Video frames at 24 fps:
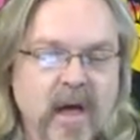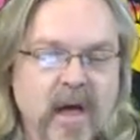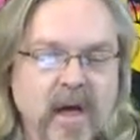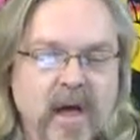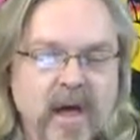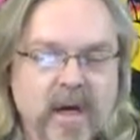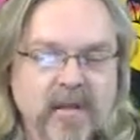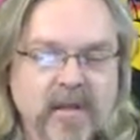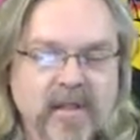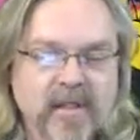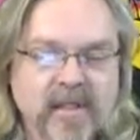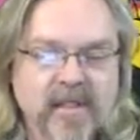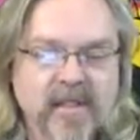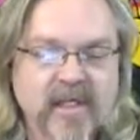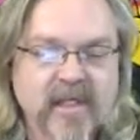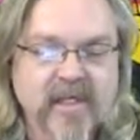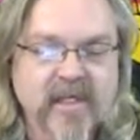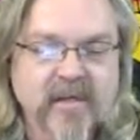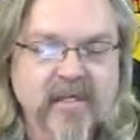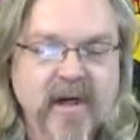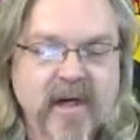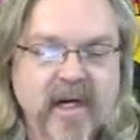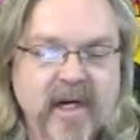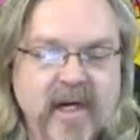but
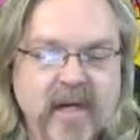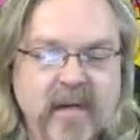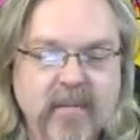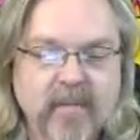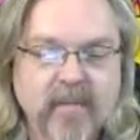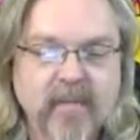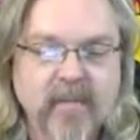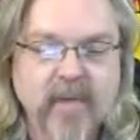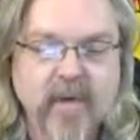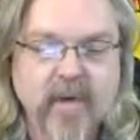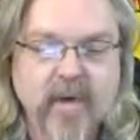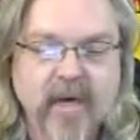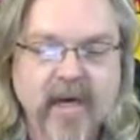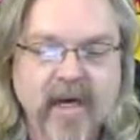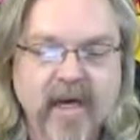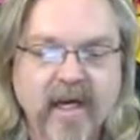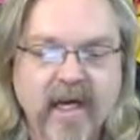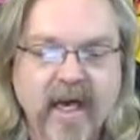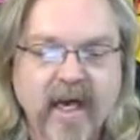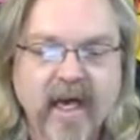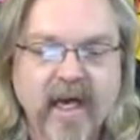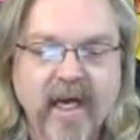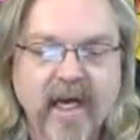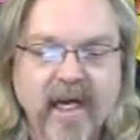sunspot numbers are
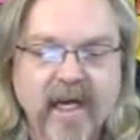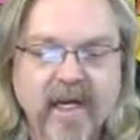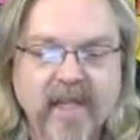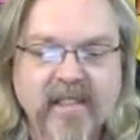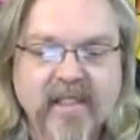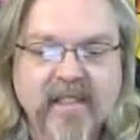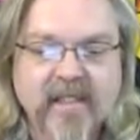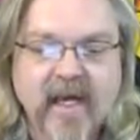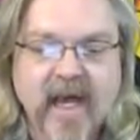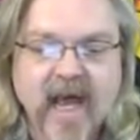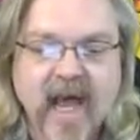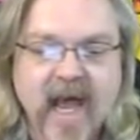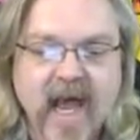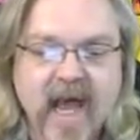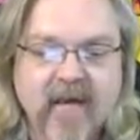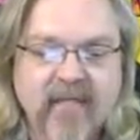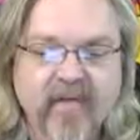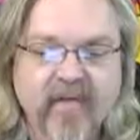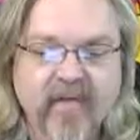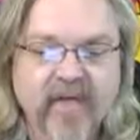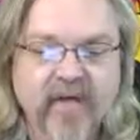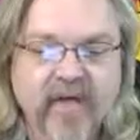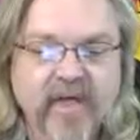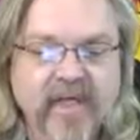running at less than half
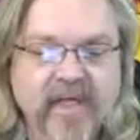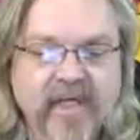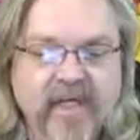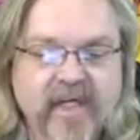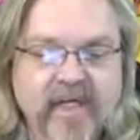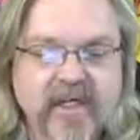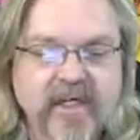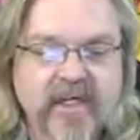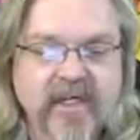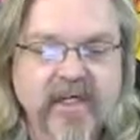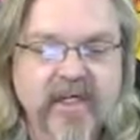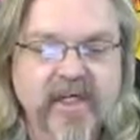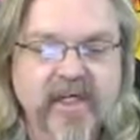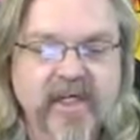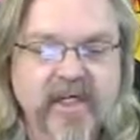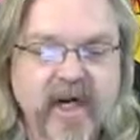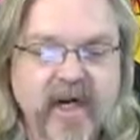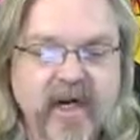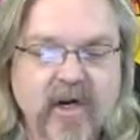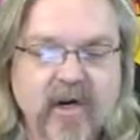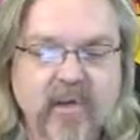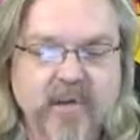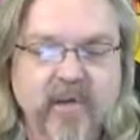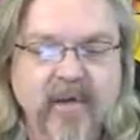of those seen during
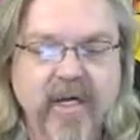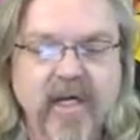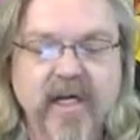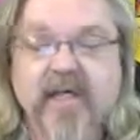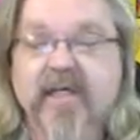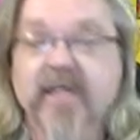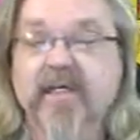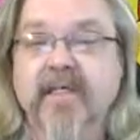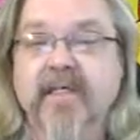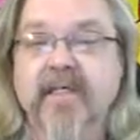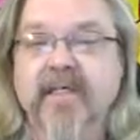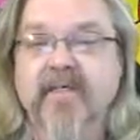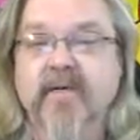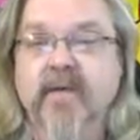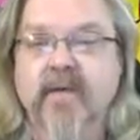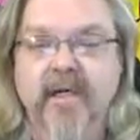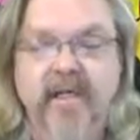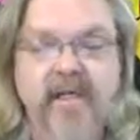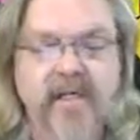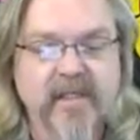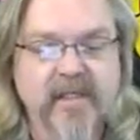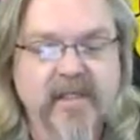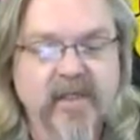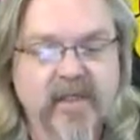cycle peaks in the
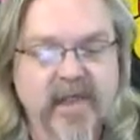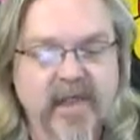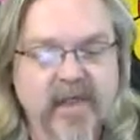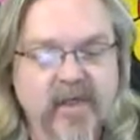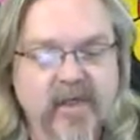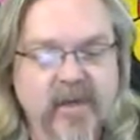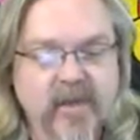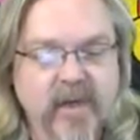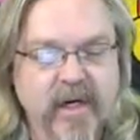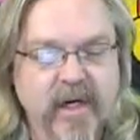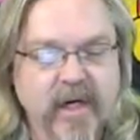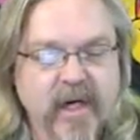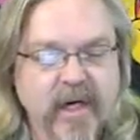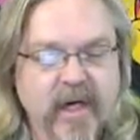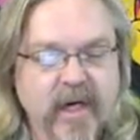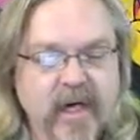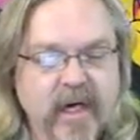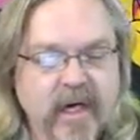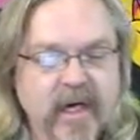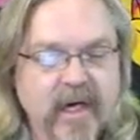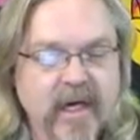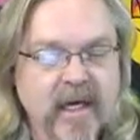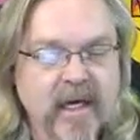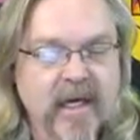20th century.
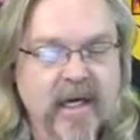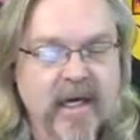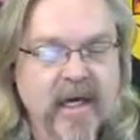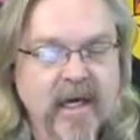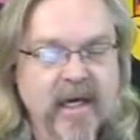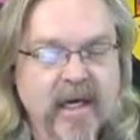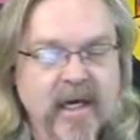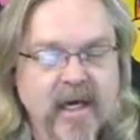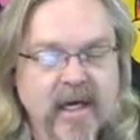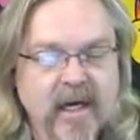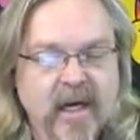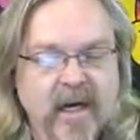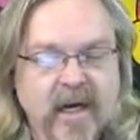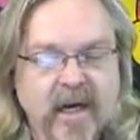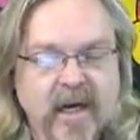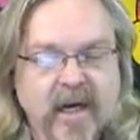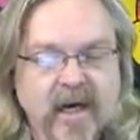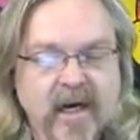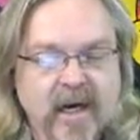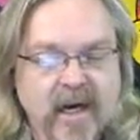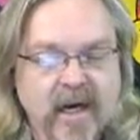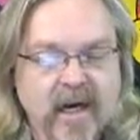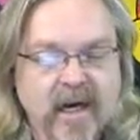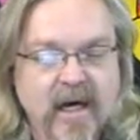
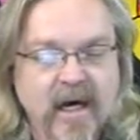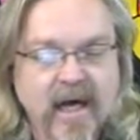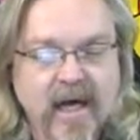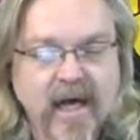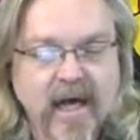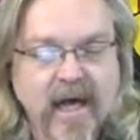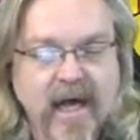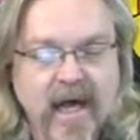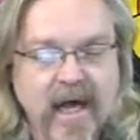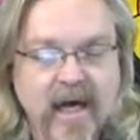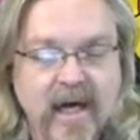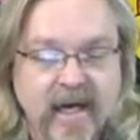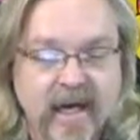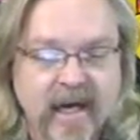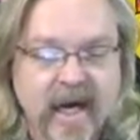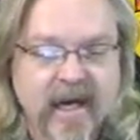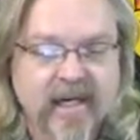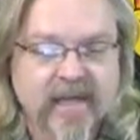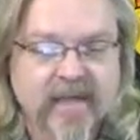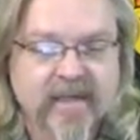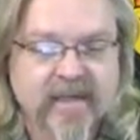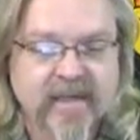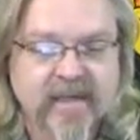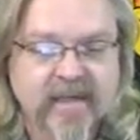
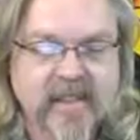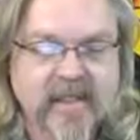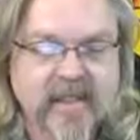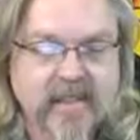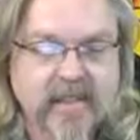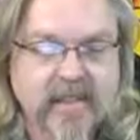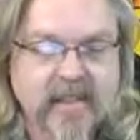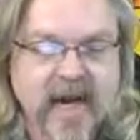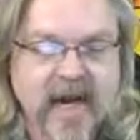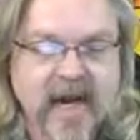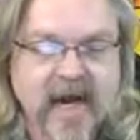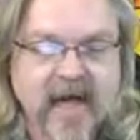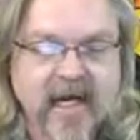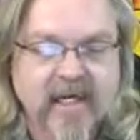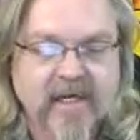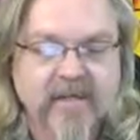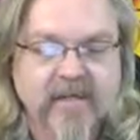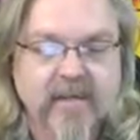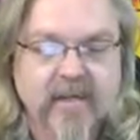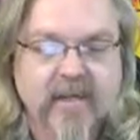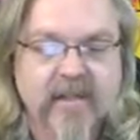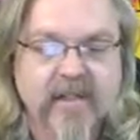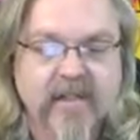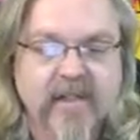Analysis by
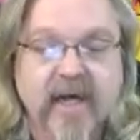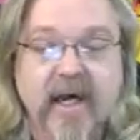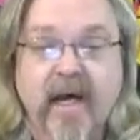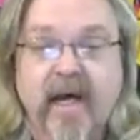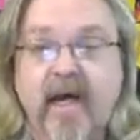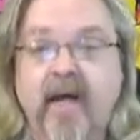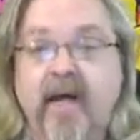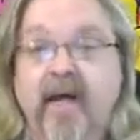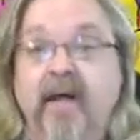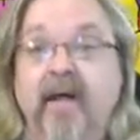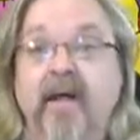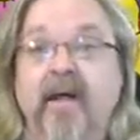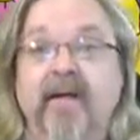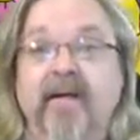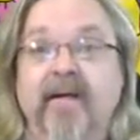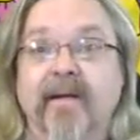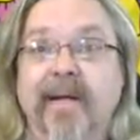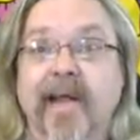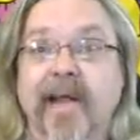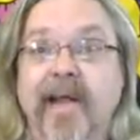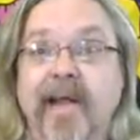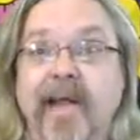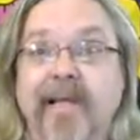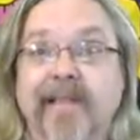experts at
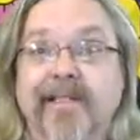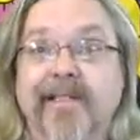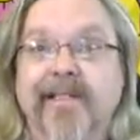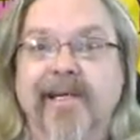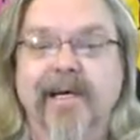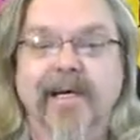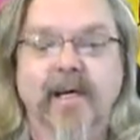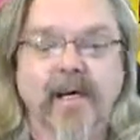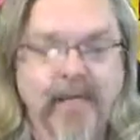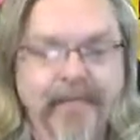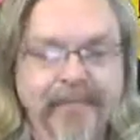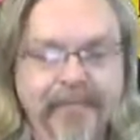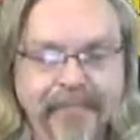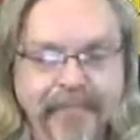NASA